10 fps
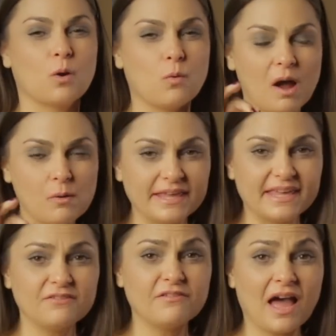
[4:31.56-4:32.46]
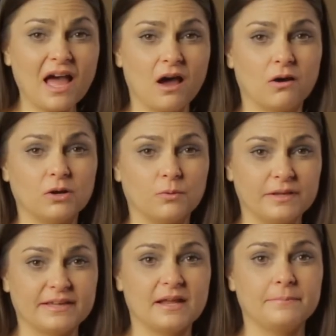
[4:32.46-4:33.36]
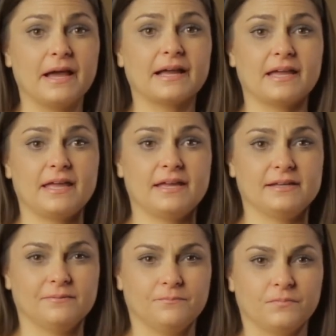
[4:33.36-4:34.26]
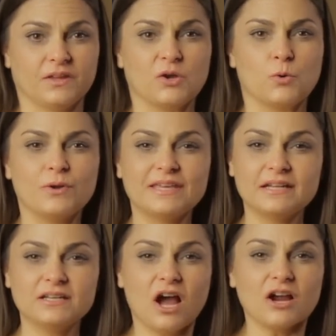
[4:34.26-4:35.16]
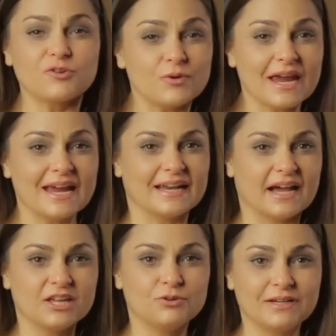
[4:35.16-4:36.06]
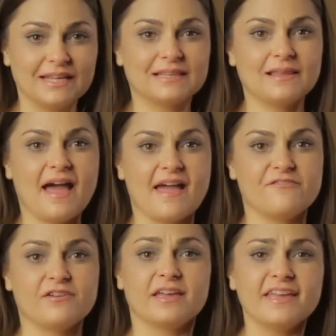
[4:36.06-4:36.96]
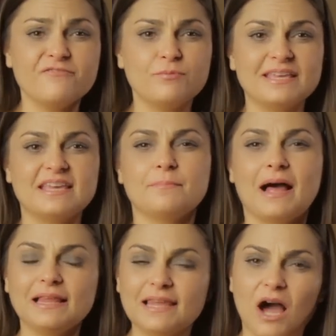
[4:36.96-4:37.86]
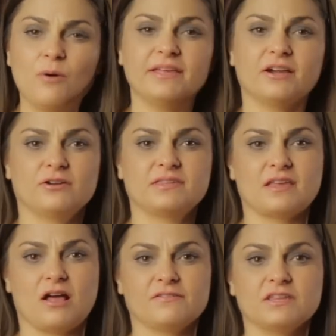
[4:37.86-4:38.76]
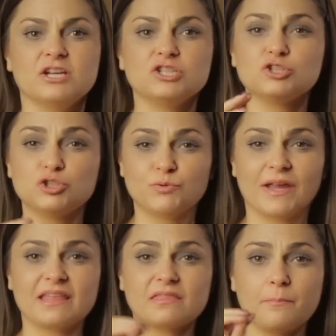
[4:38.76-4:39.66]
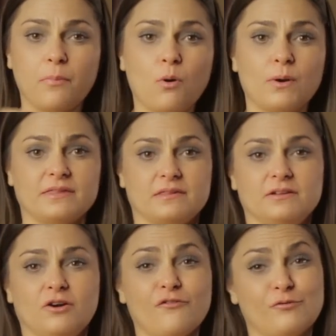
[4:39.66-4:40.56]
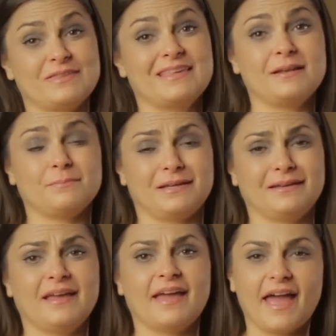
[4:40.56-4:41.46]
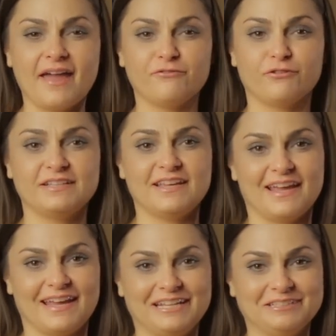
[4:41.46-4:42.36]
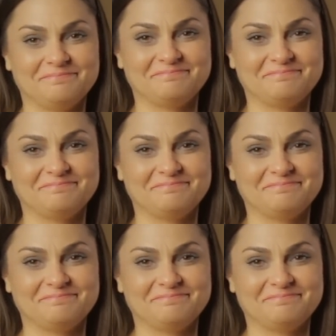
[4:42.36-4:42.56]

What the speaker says: What we give out, we get back in. We cannot create a unique life if we keep allowing ourselves to drink the poison of resentment every day.